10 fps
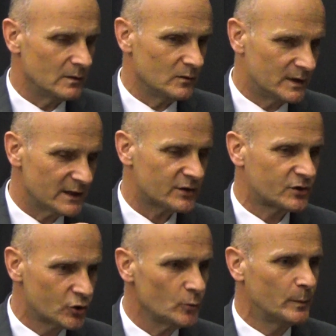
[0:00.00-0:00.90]
this
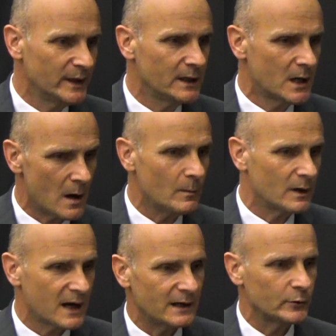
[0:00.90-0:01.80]
should become
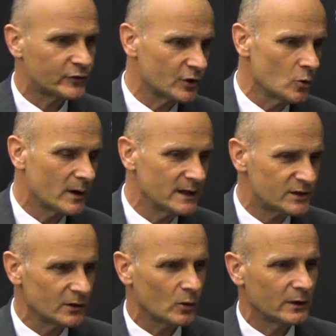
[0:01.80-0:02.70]
a kind of showcase
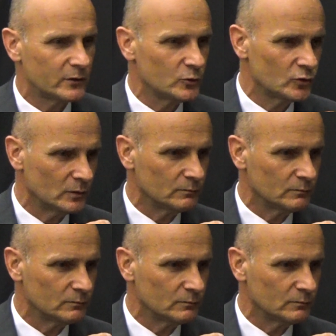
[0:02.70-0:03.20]
in order to